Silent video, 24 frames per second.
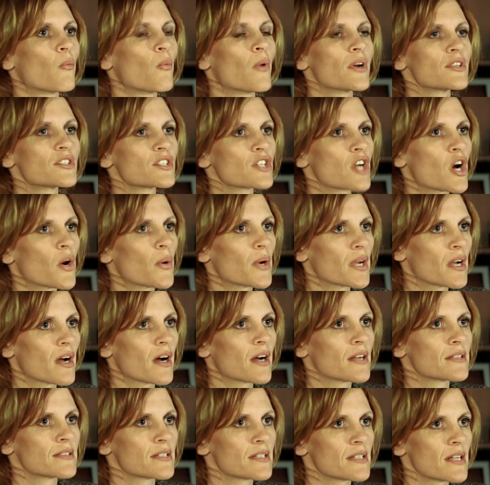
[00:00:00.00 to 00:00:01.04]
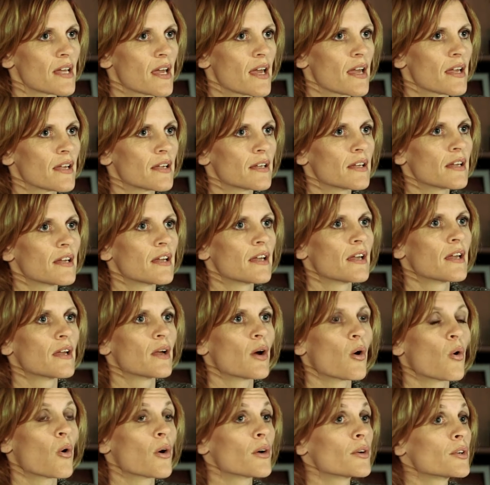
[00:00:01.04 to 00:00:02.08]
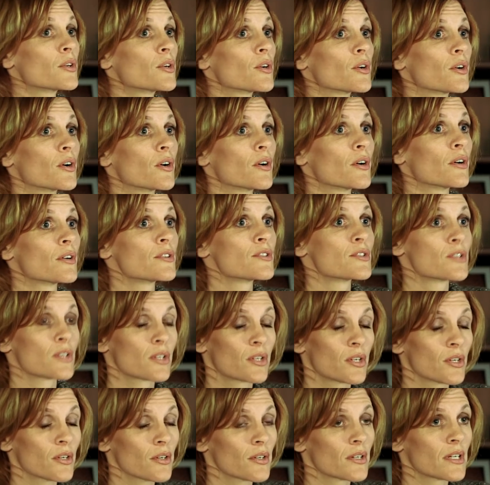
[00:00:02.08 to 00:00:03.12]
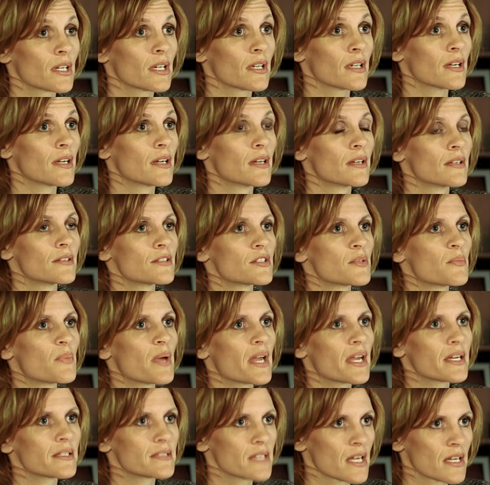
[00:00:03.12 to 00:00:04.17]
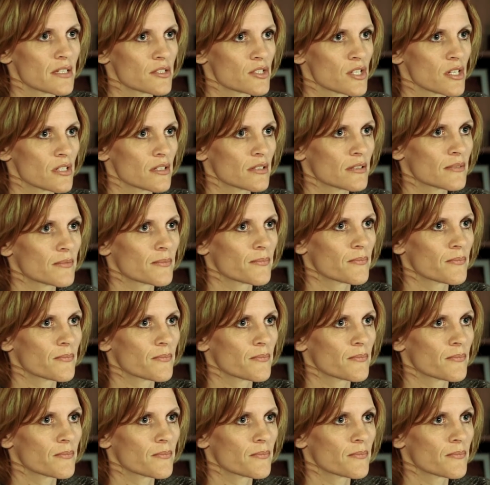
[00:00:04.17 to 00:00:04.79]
what's going on today, or your security, to pay attention.